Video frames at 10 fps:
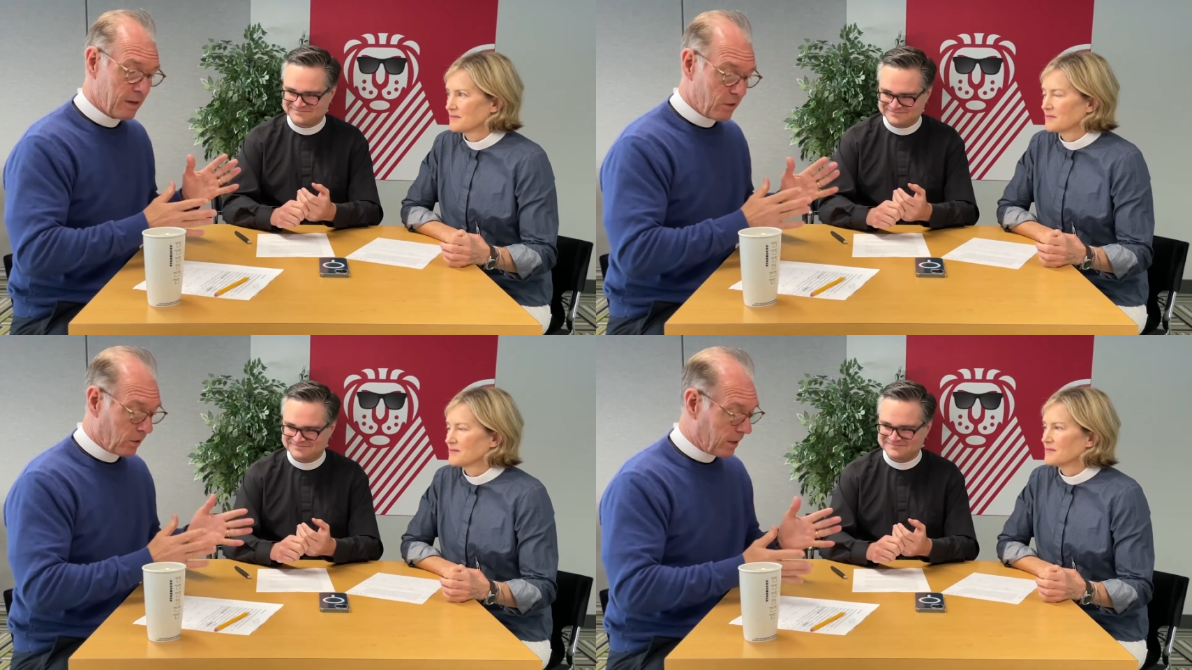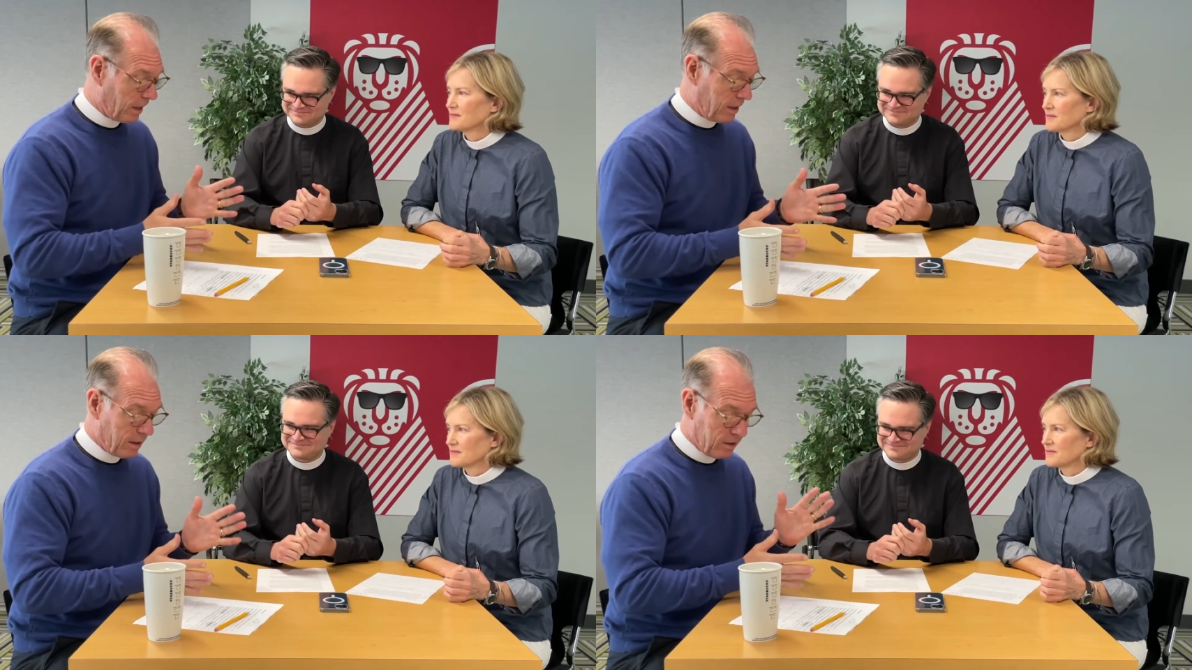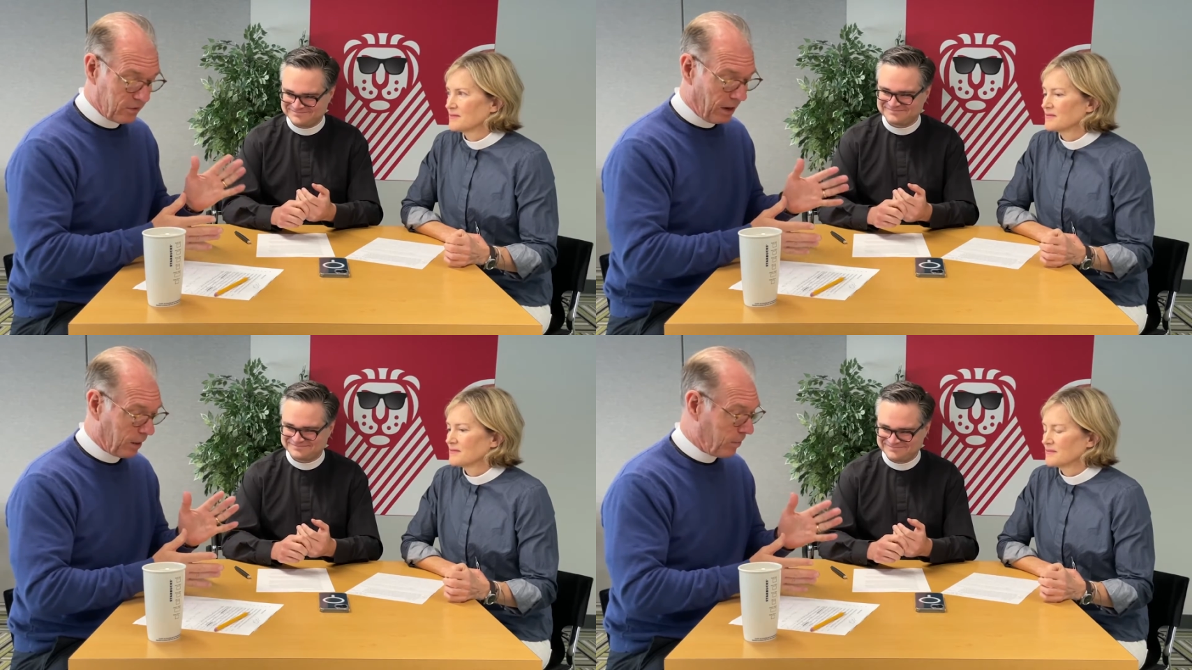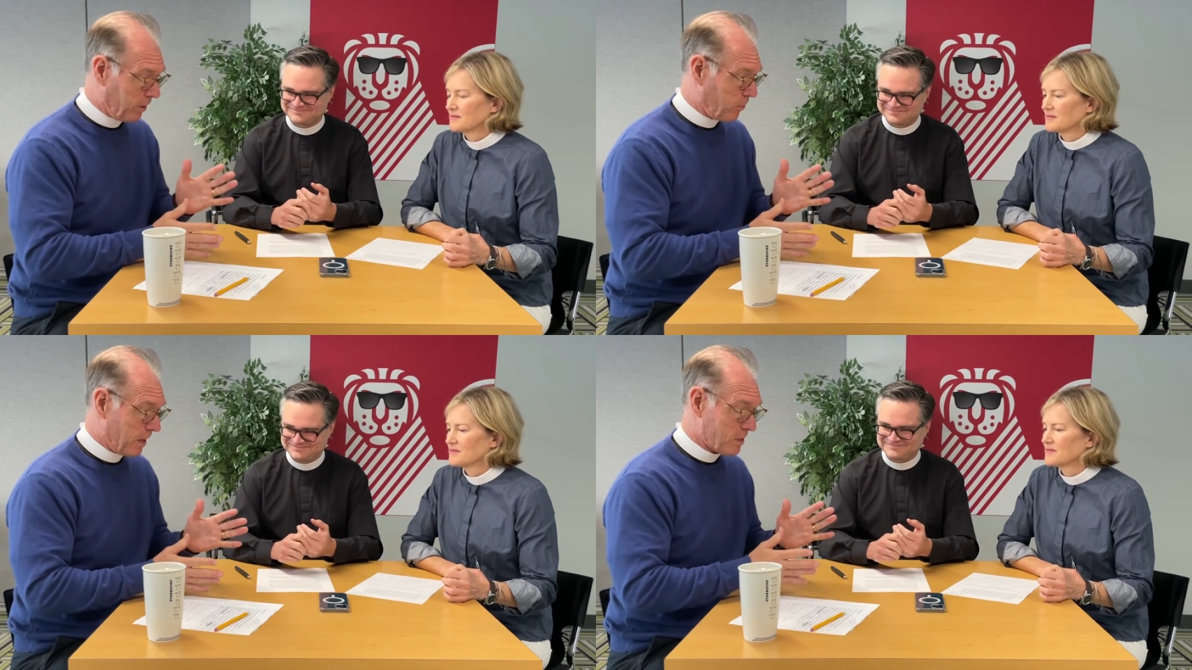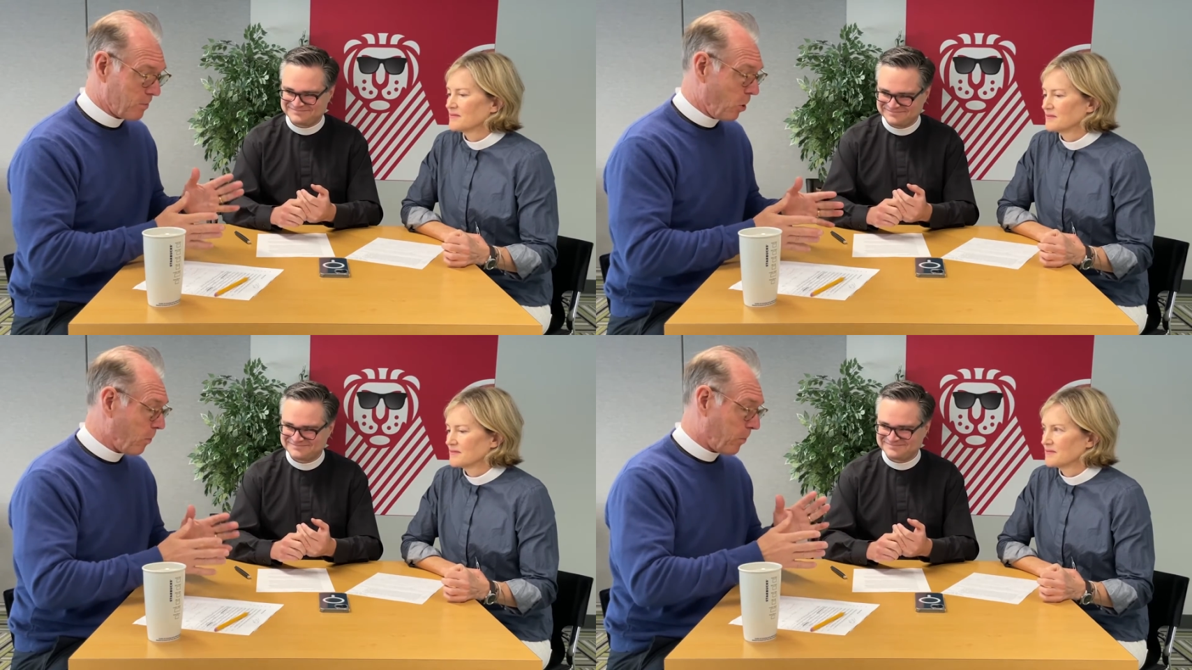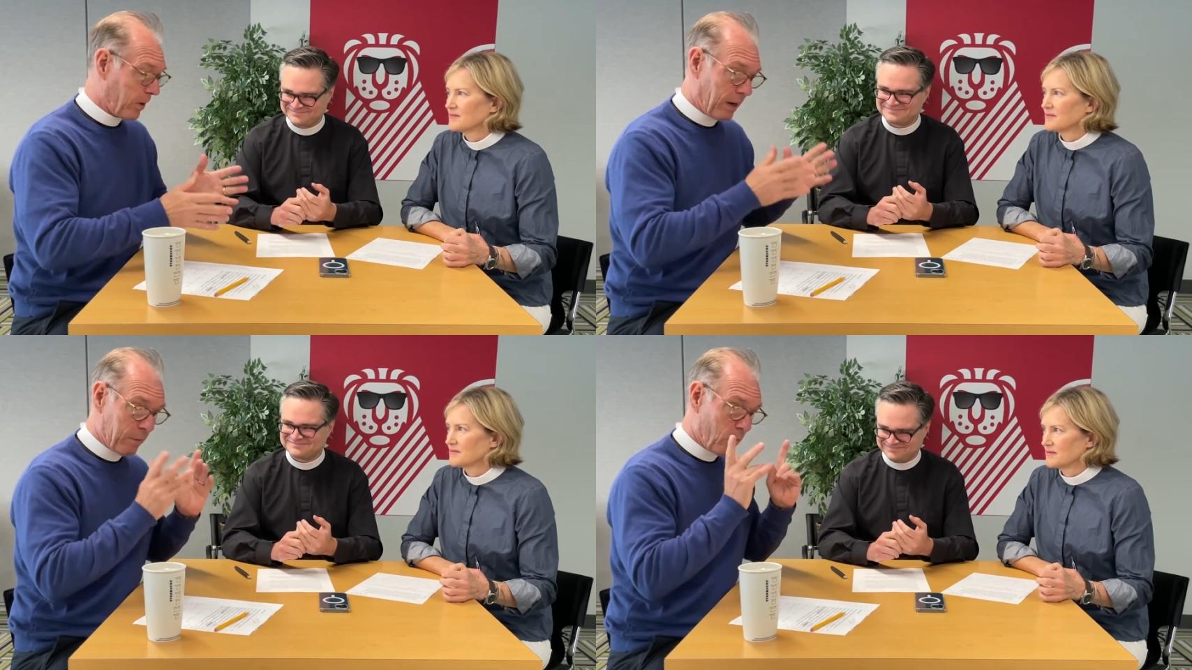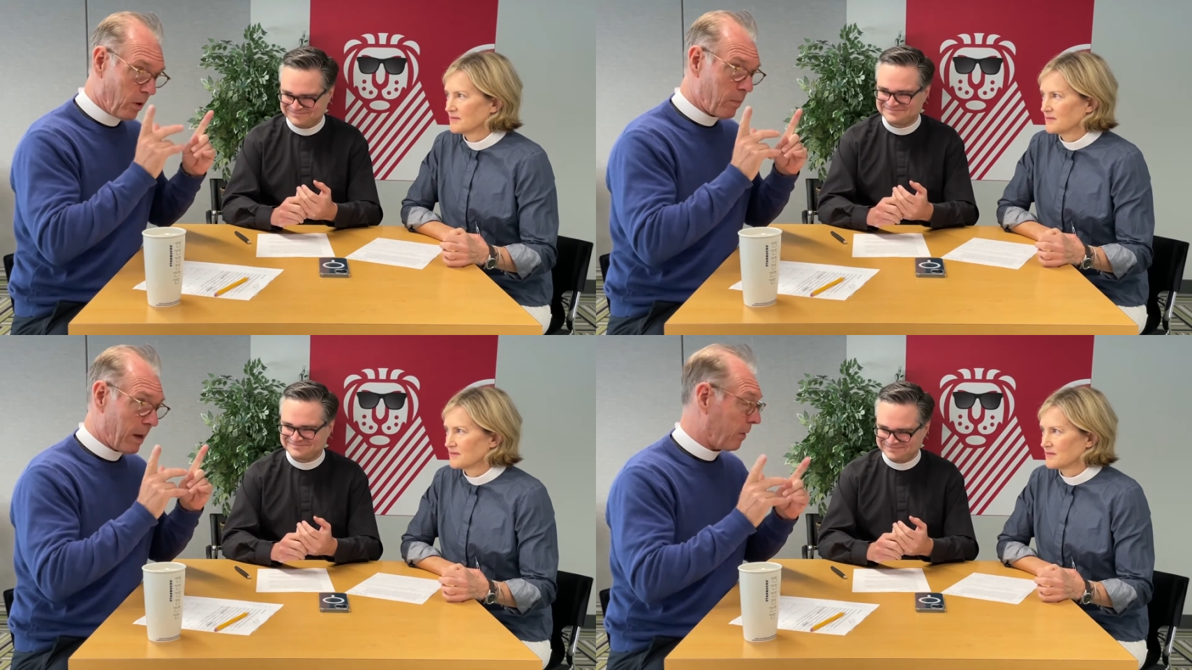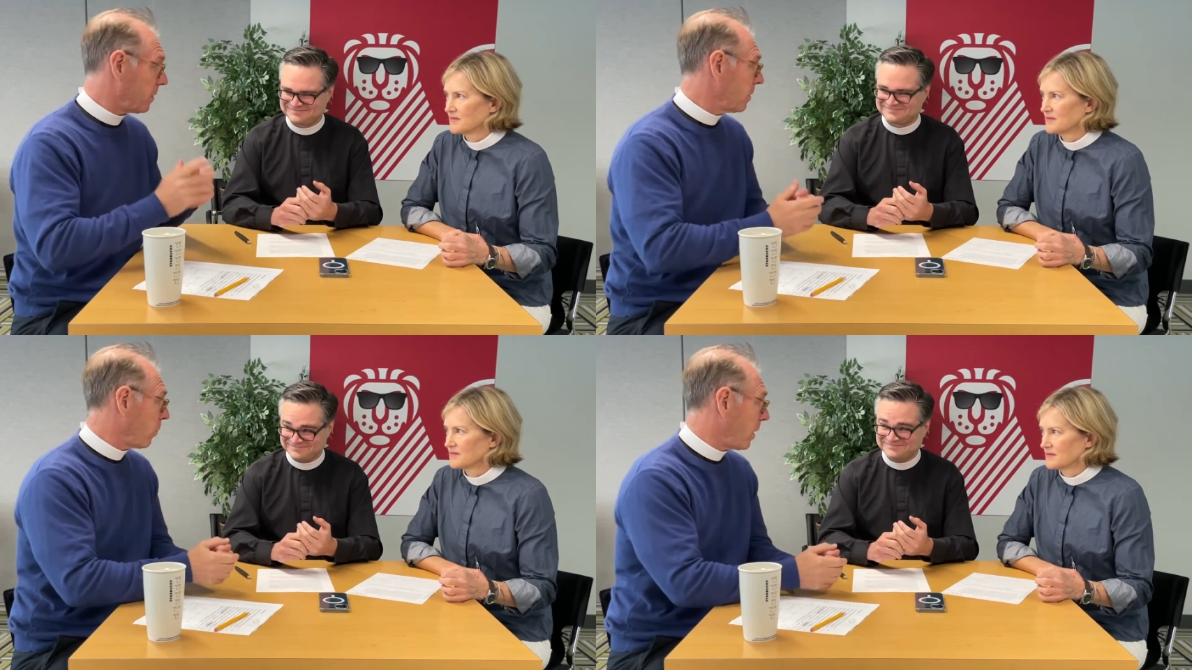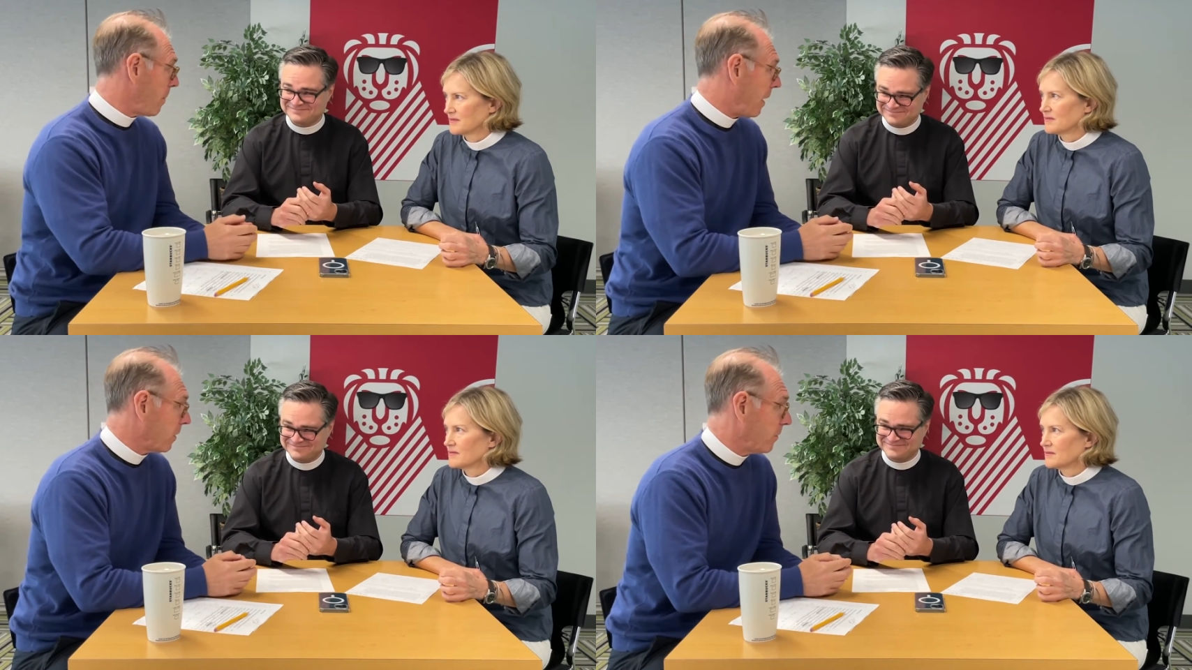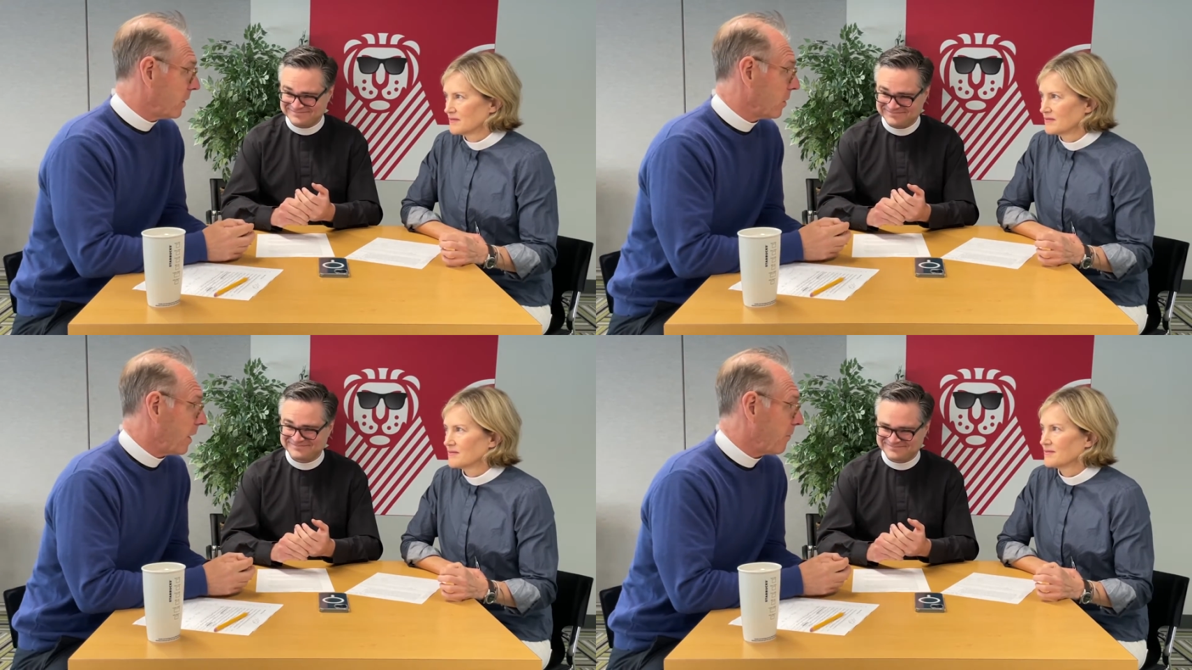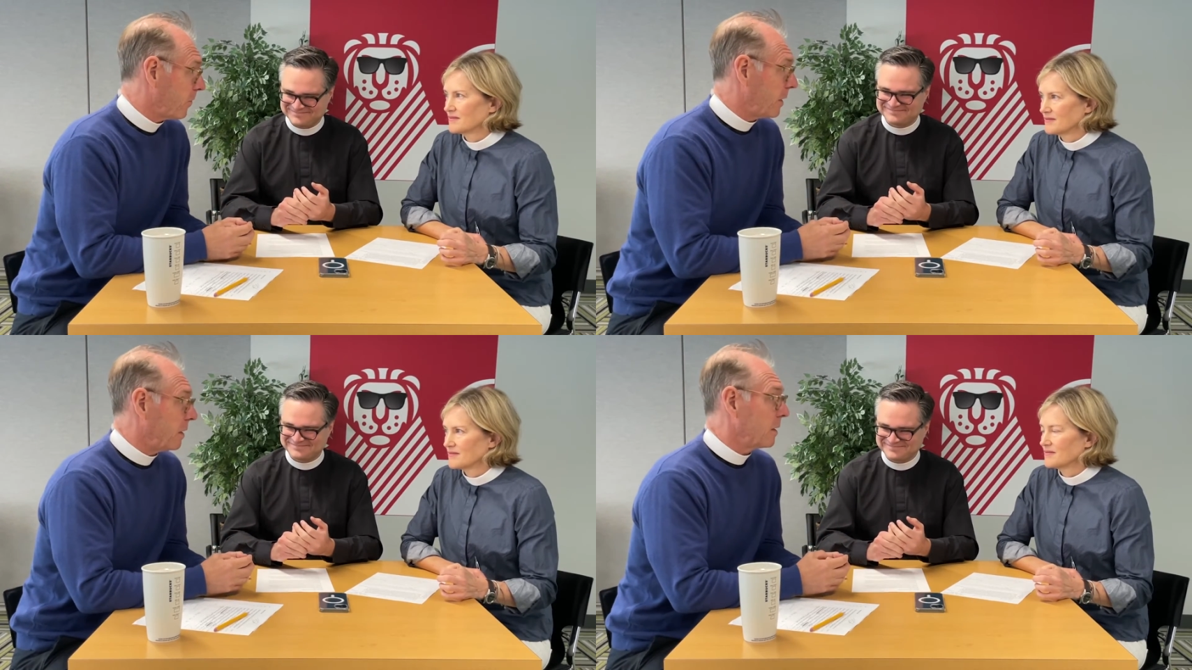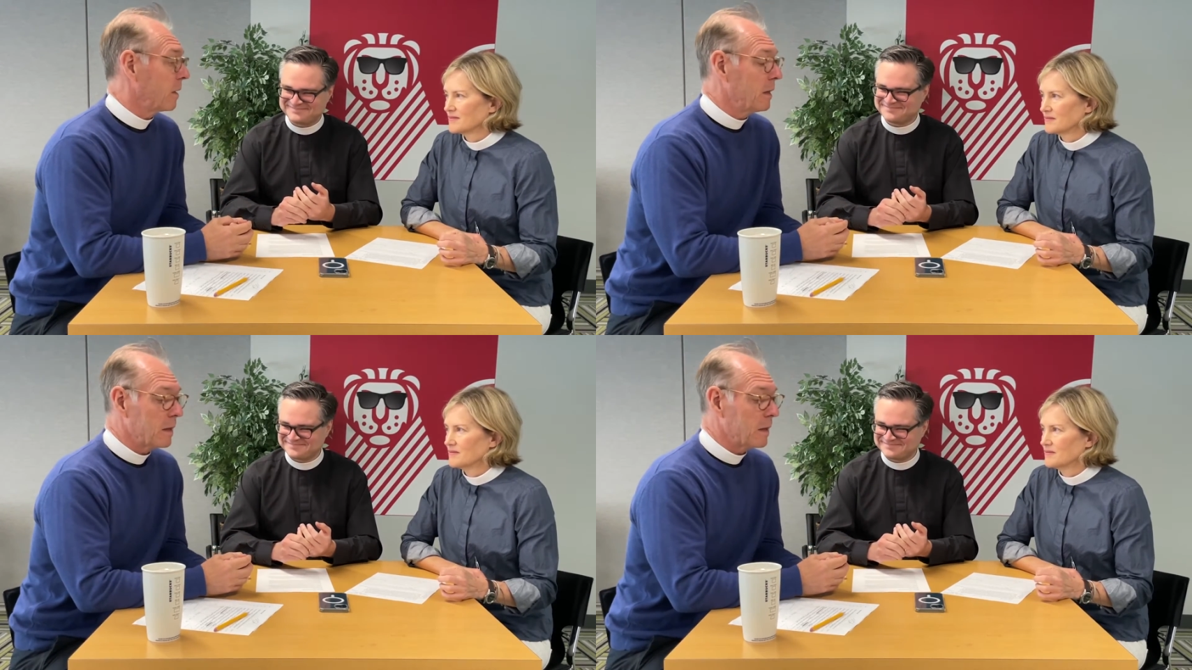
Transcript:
Speaker 1: you can get into the sacrament of the present moment. But I mean, what about what about living your life in mm-hmm.